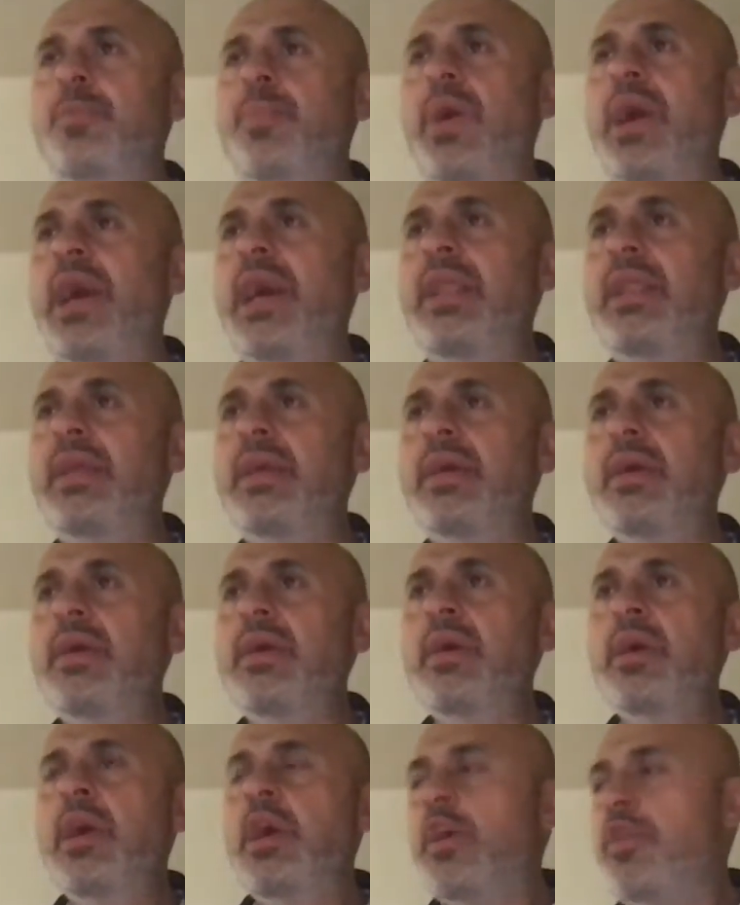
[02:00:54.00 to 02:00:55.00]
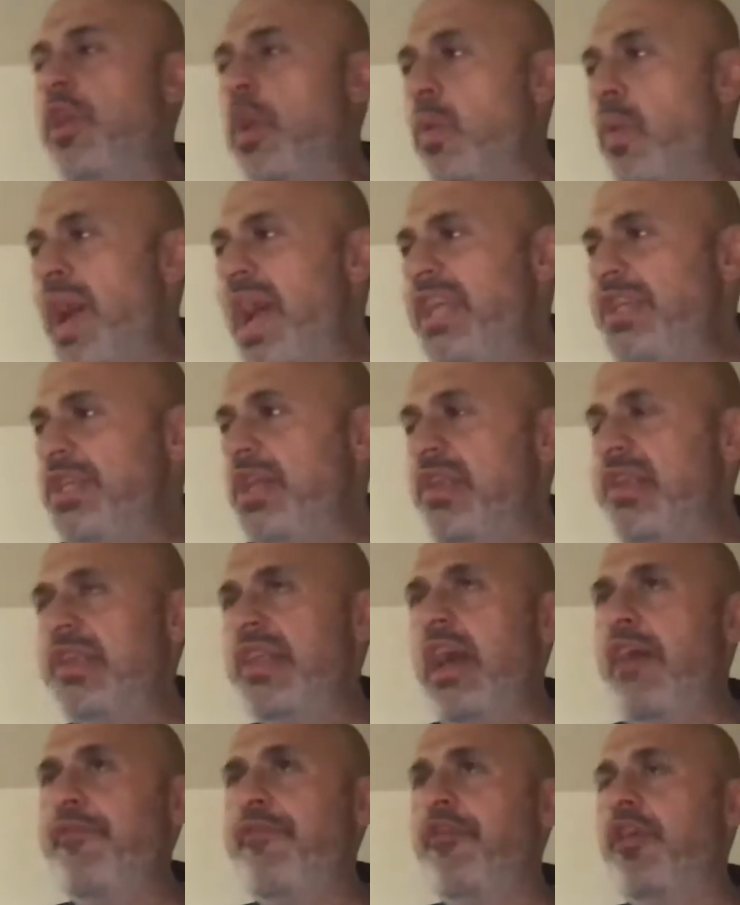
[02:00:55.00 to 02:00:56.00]
spread. The righteous
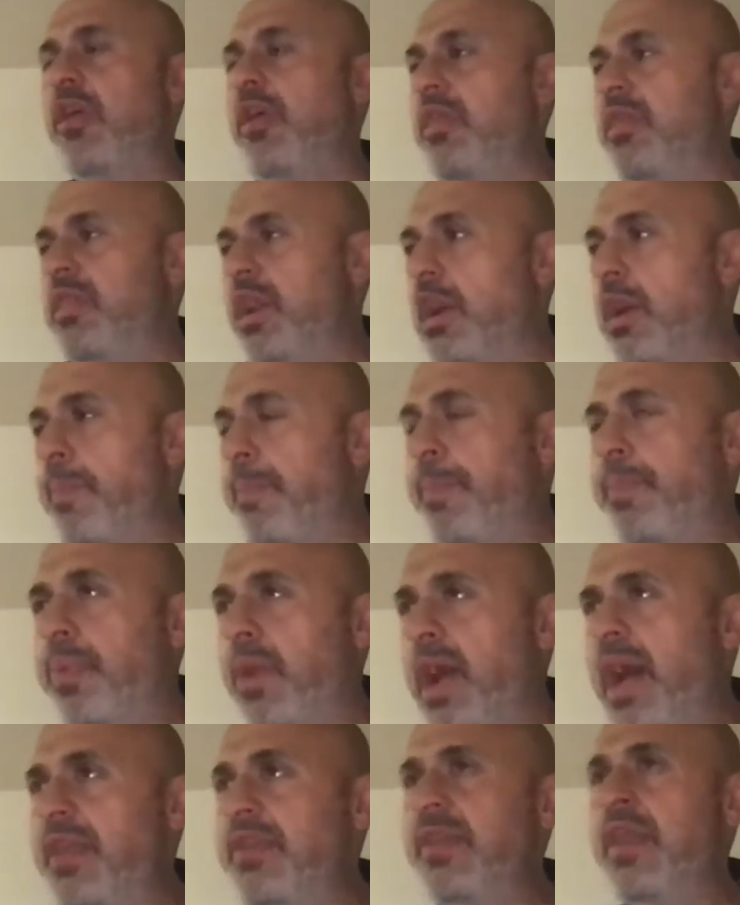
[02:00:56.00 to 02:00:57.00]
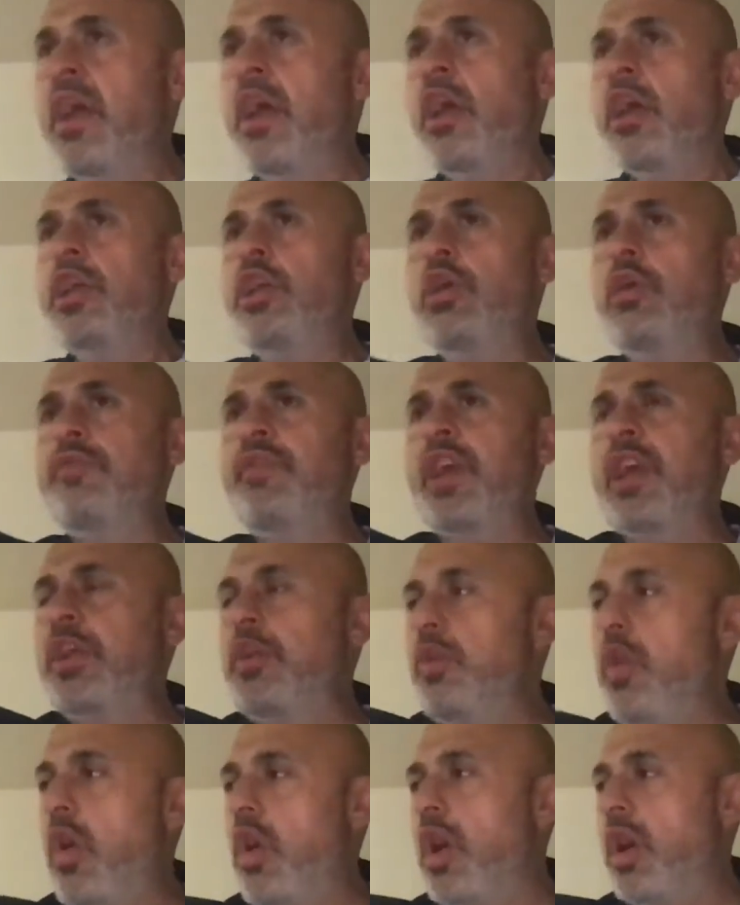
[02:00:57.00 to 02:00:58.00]
suffer, they're oppressed. You've
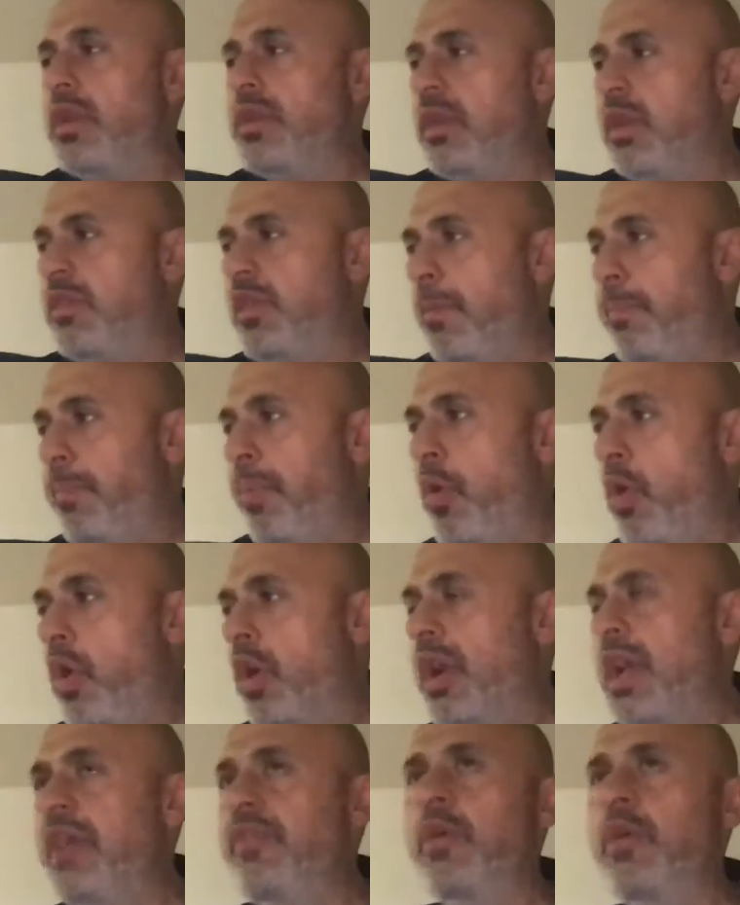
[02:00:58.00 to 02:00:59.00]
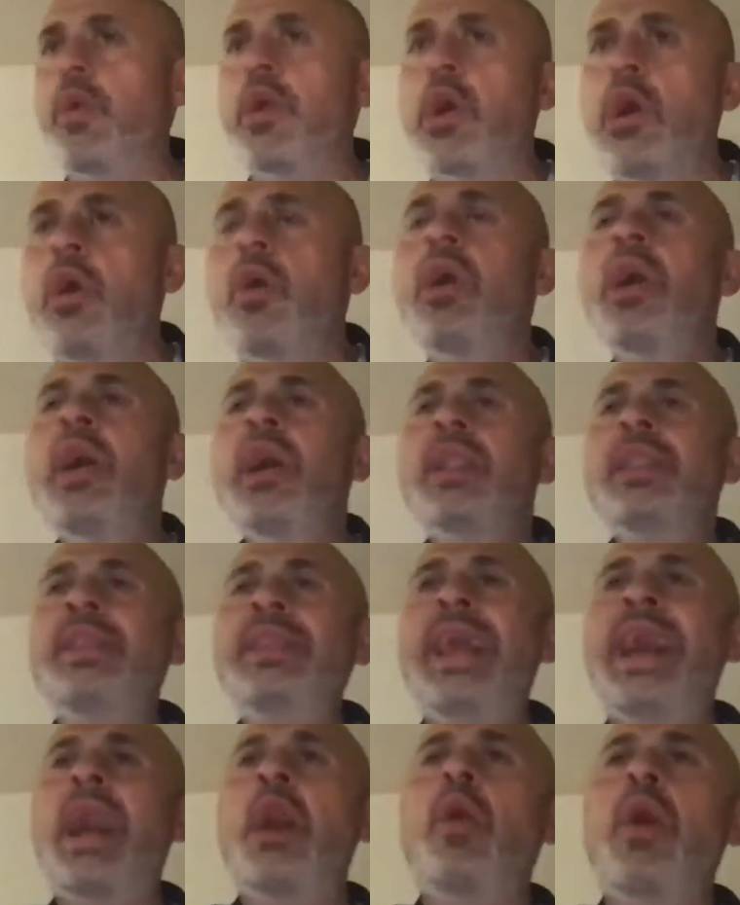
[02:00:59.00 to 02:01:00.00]
ignored the poor and the widow.
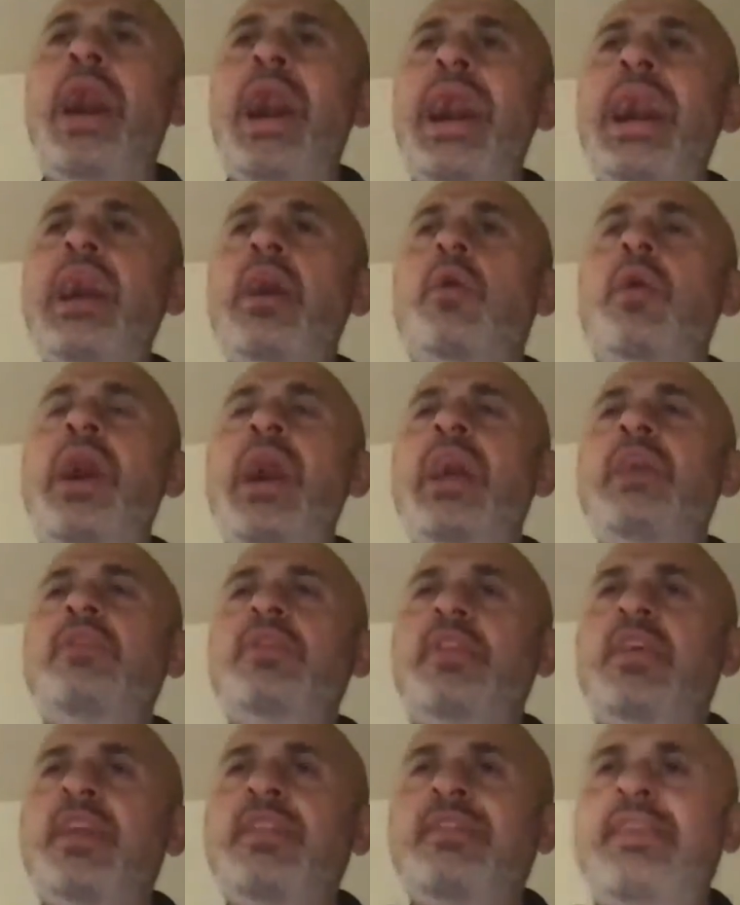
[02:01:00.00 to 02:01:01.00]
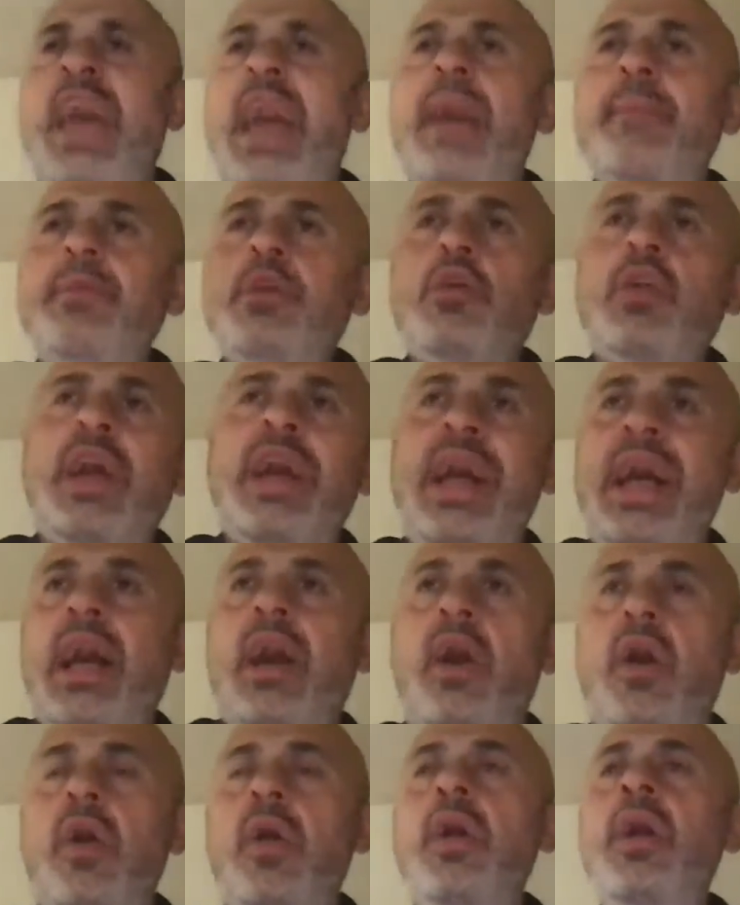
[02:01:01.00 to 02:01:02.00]
Now I arise to damn you to
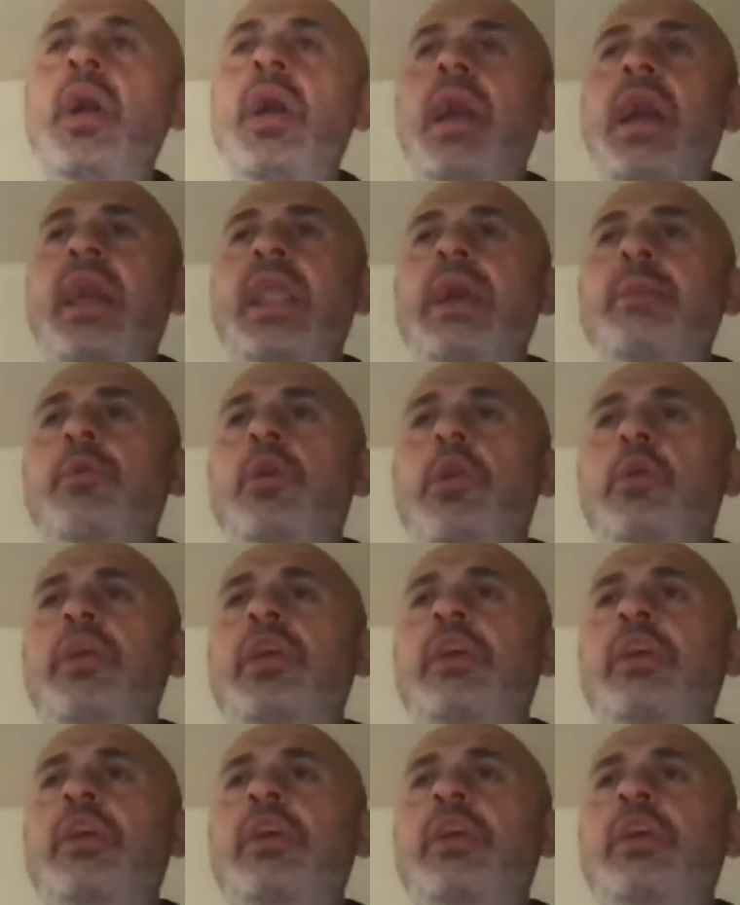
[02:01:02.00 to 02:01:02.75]
hell, and I'm going to